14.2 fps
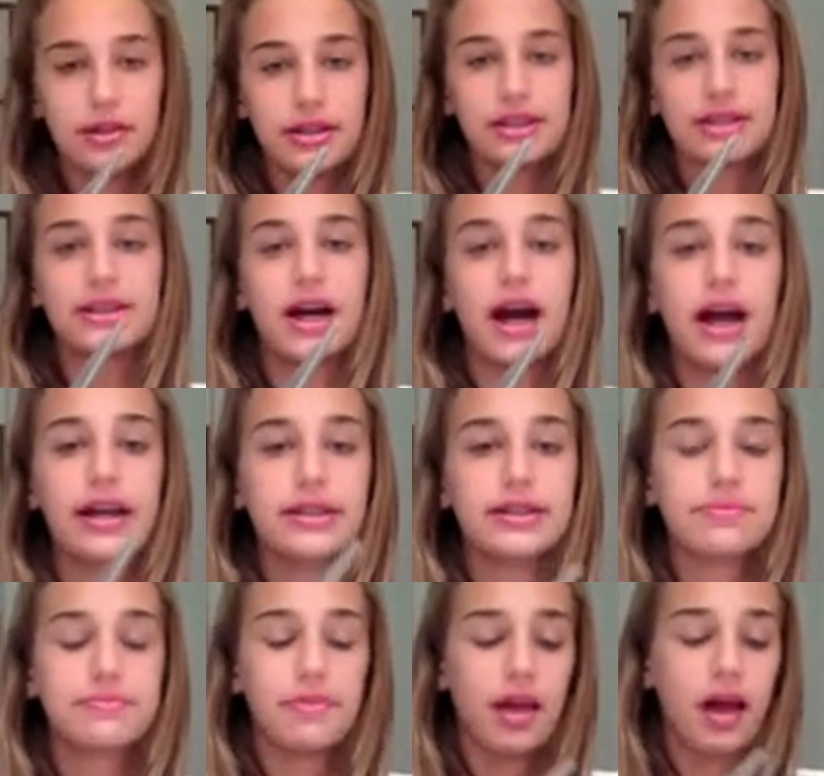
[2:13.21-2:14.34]
these sides
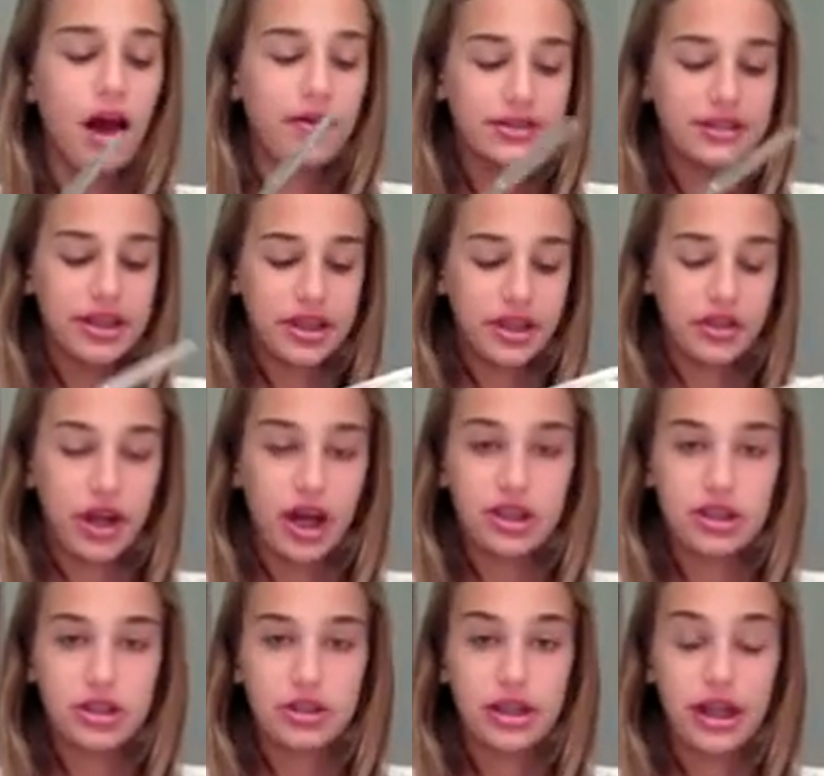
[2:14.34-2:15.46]
of the side that
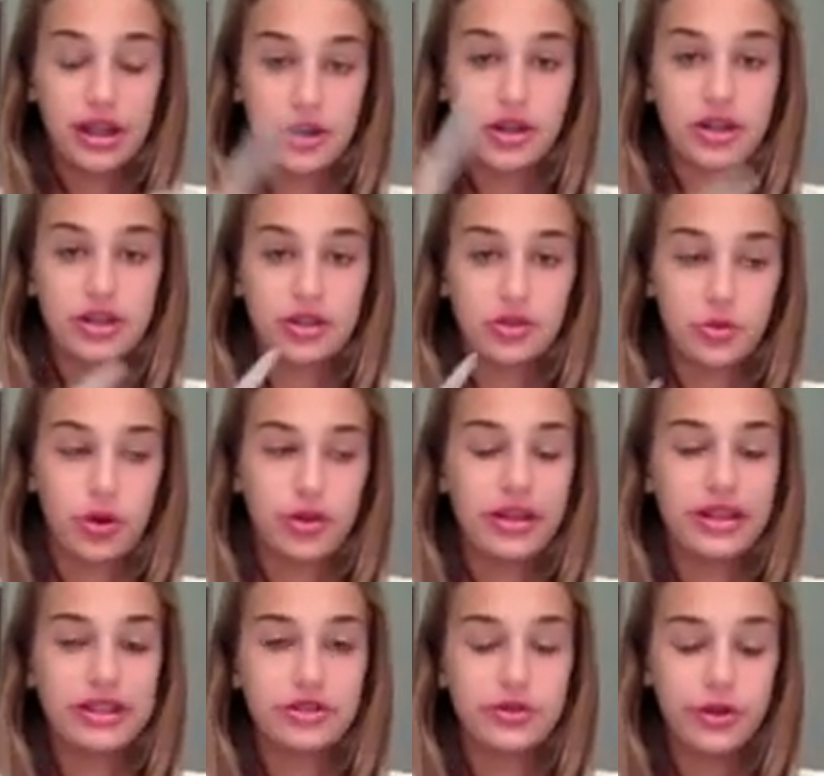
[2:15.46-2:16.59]
you're going to store
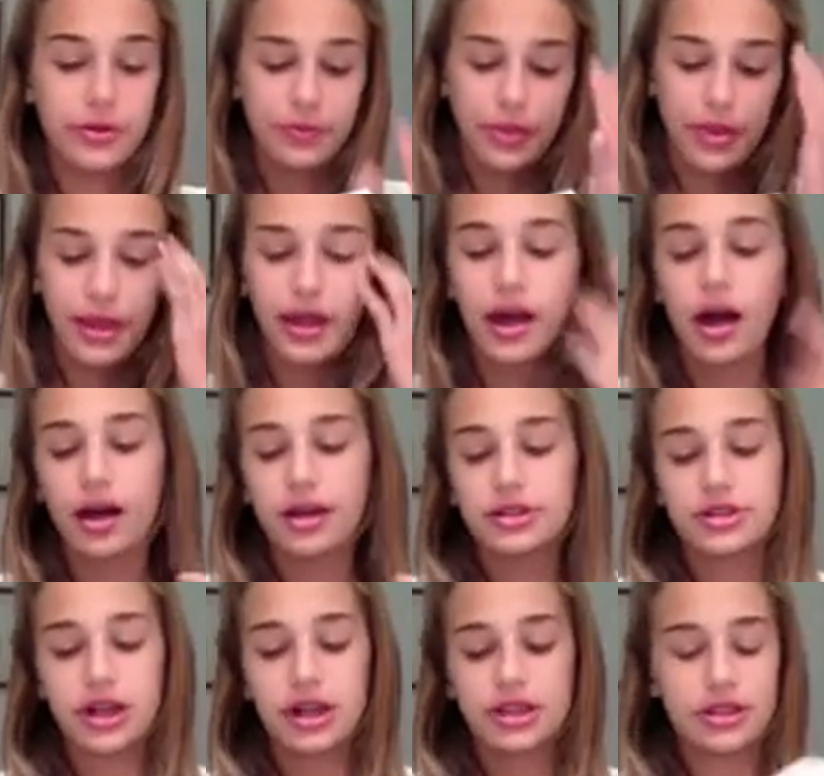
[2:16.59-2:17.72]
things through,
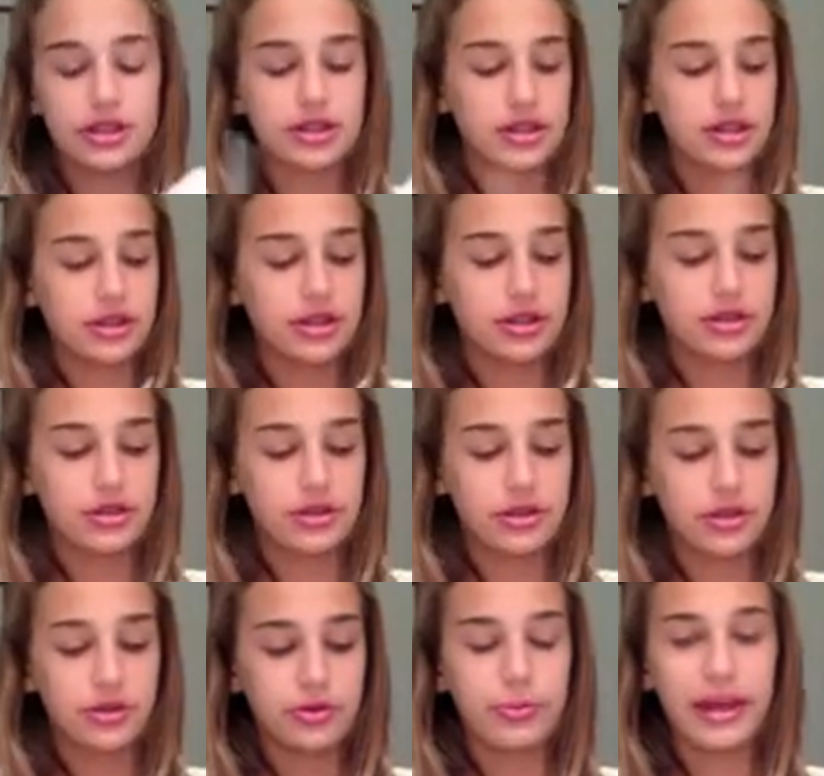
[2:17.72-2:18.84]
just
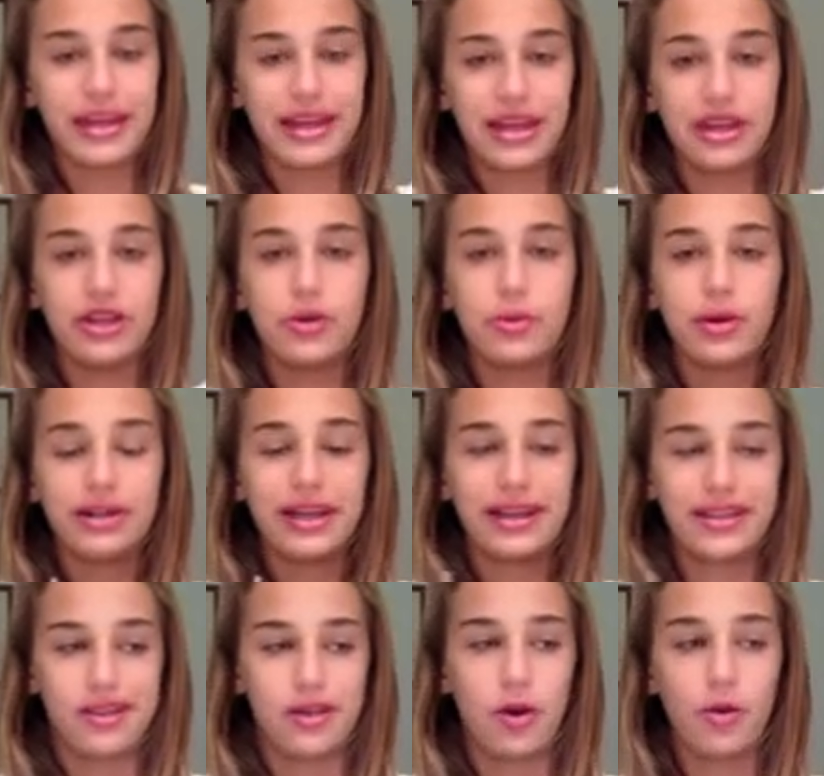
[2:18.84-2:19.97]
to make it. You don't want to take
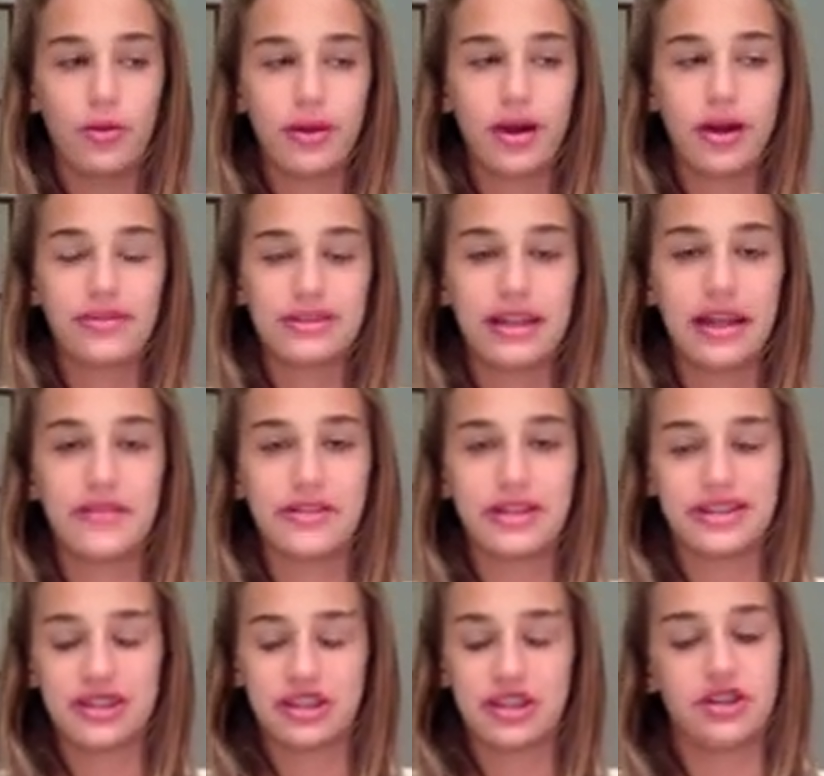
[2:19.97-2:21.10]
the whole thing off and then everything's
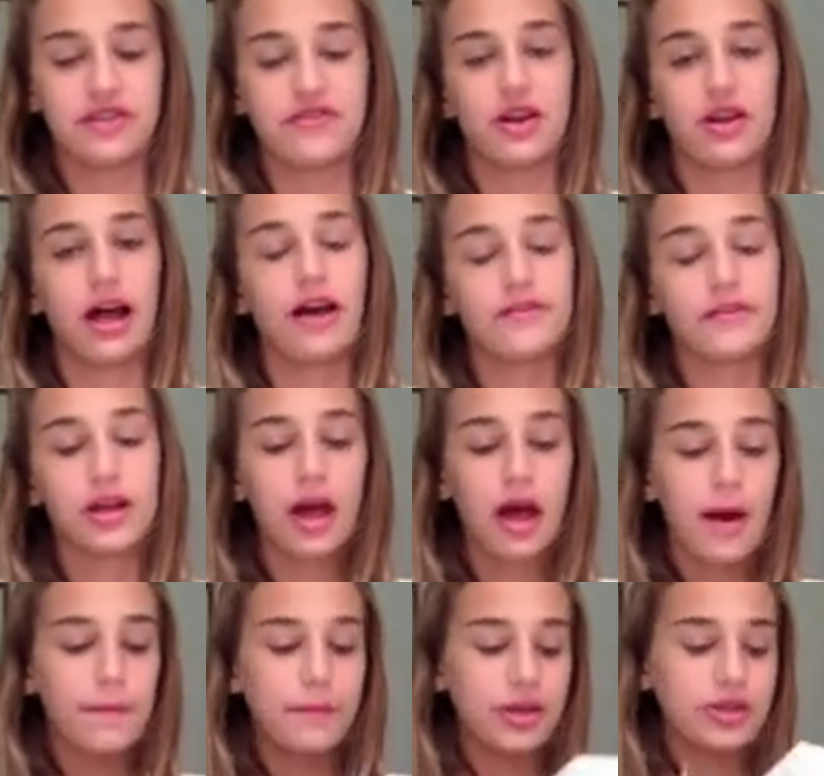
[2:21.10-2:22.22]
just going to fall off,
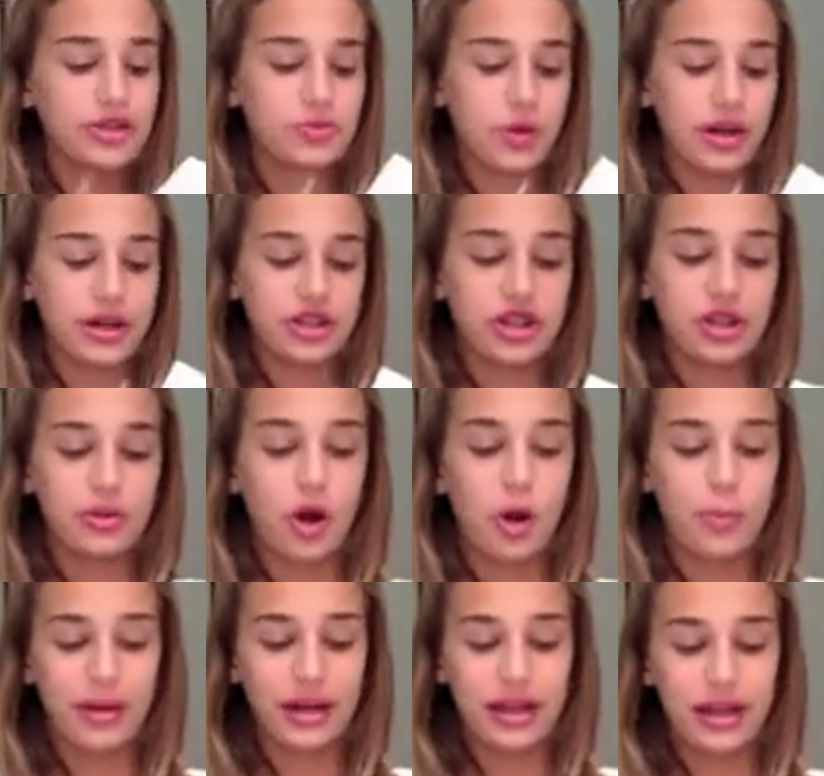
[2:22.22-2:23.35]
but you just want it so you can
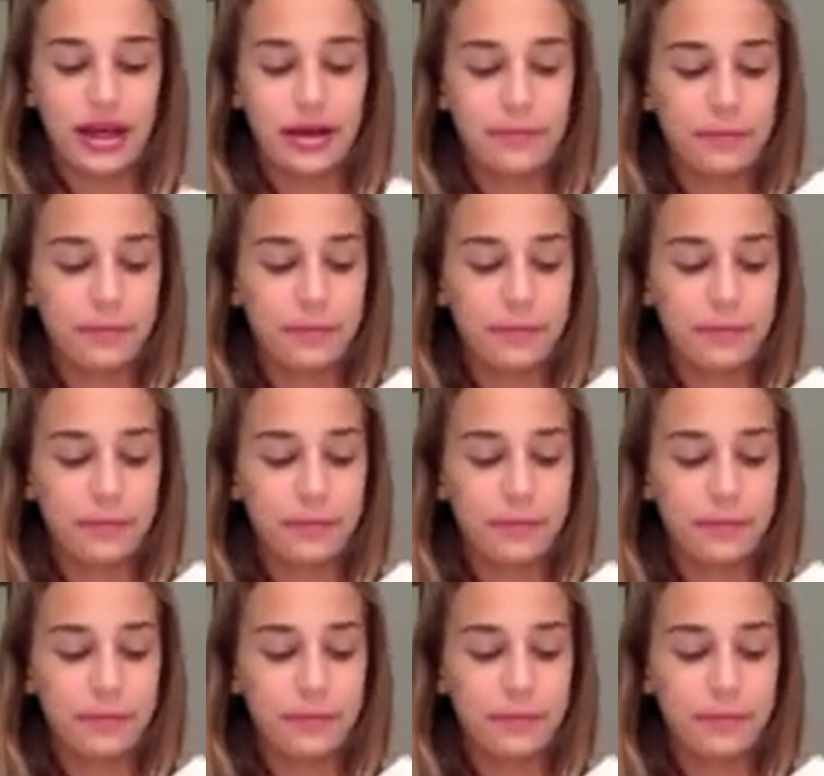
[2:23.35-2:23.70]
open it again.